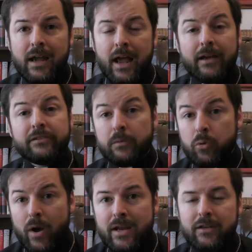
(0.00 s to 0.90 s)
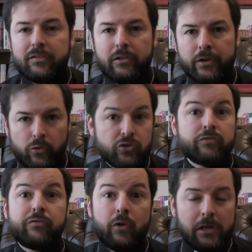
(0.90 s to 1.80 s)
extemporaneously, or just
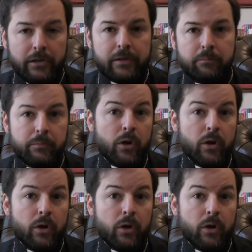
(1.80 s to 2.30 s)
freely,